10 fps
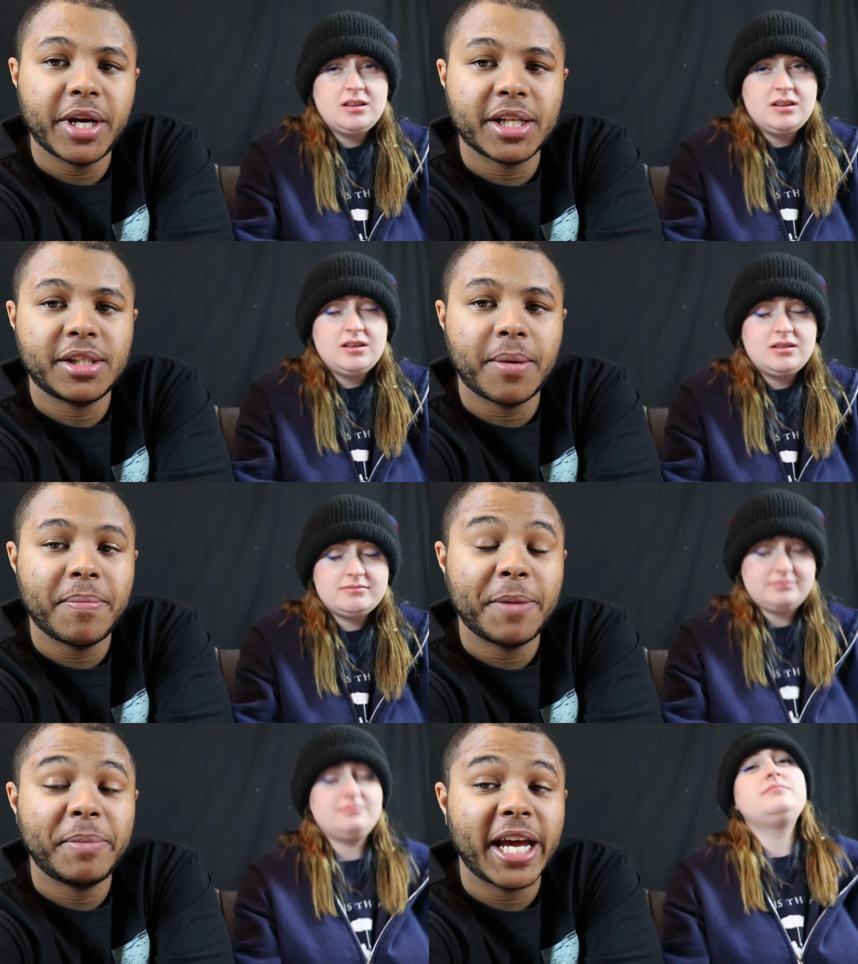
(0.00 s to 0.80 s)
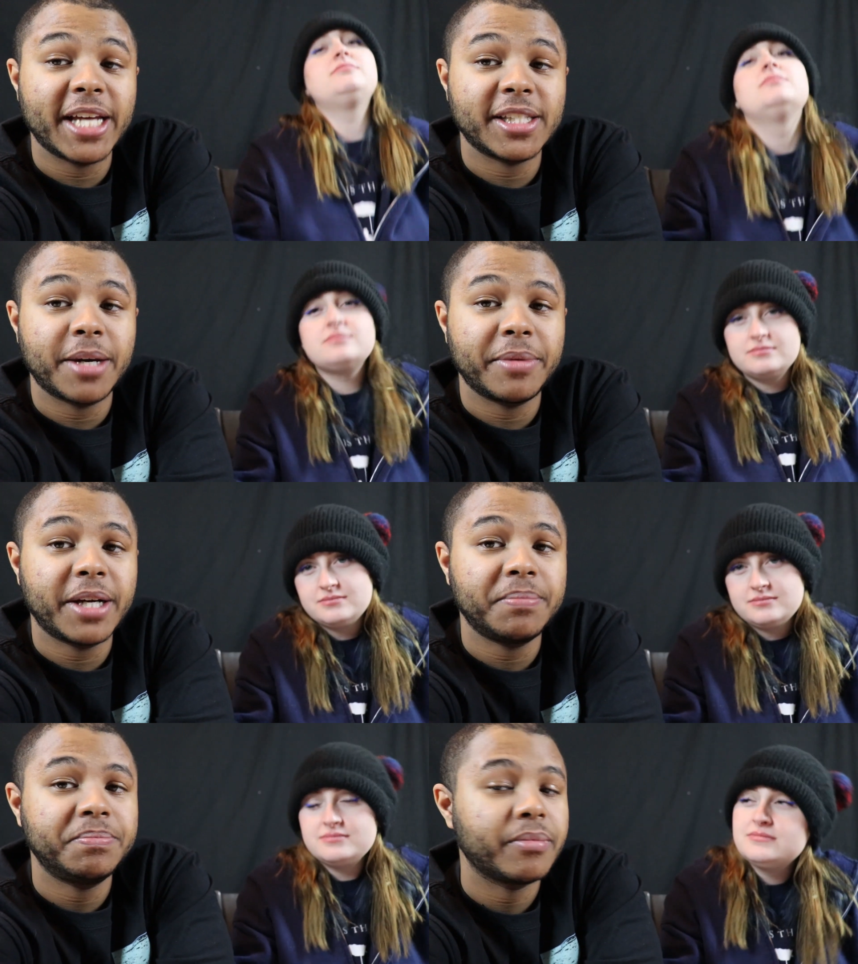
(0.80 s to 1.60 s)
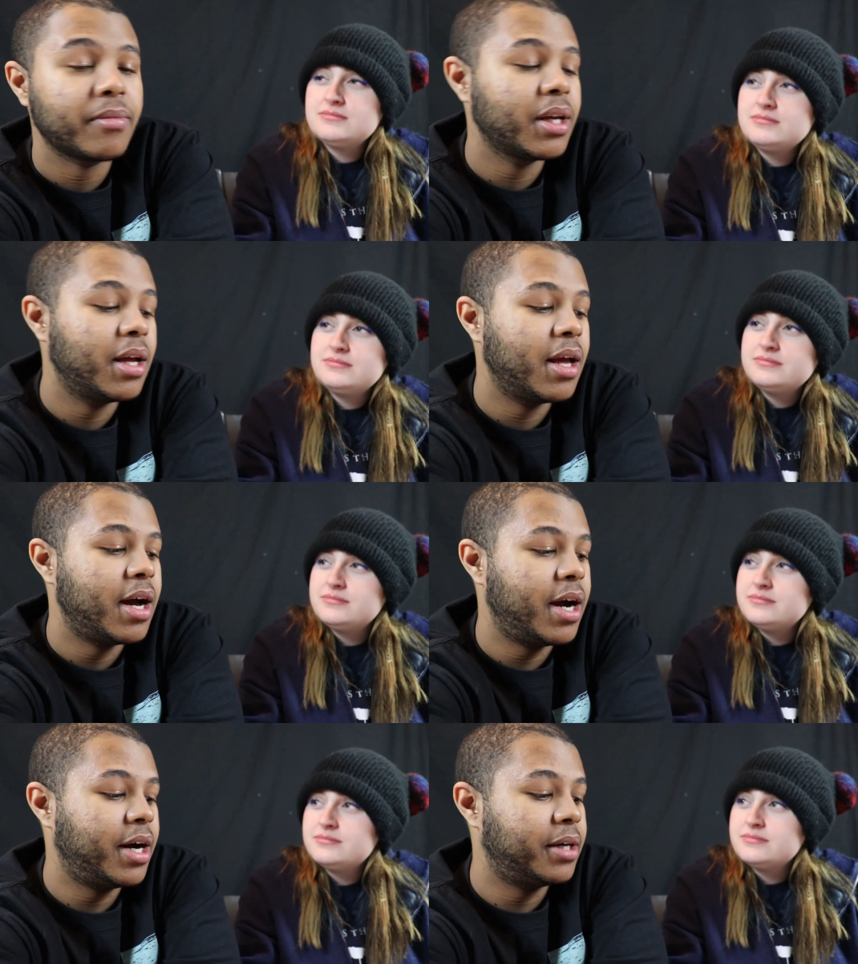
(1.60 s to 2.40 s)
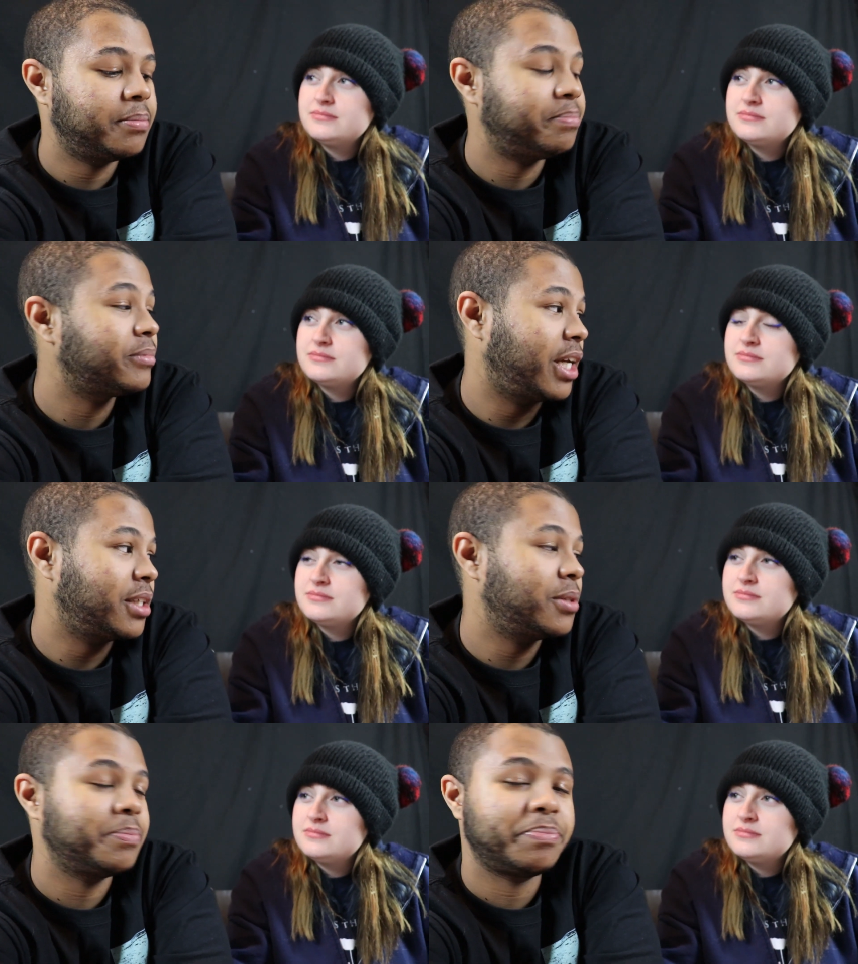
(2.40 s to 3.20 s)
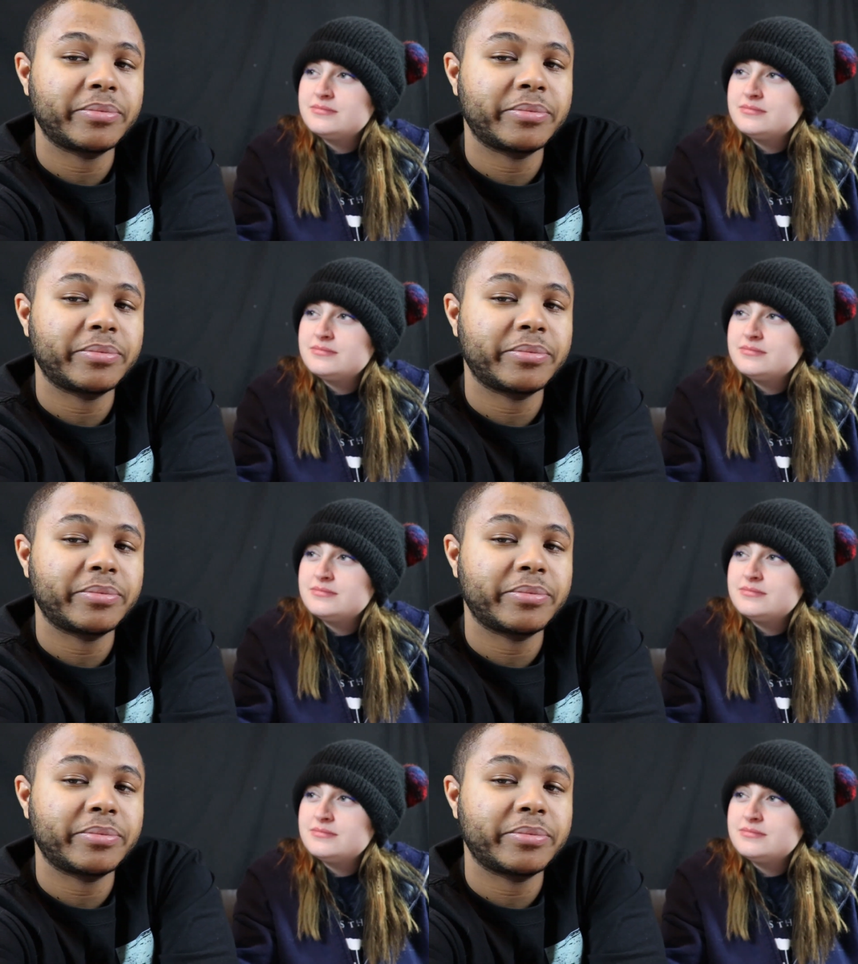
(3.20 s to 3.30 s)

Speaker 1: we got some big plans coming up. Um, yes.